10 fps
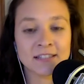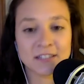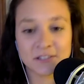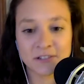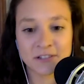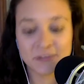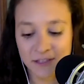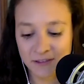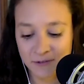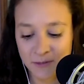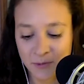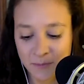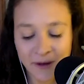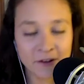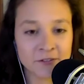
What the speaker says: District 23 prepared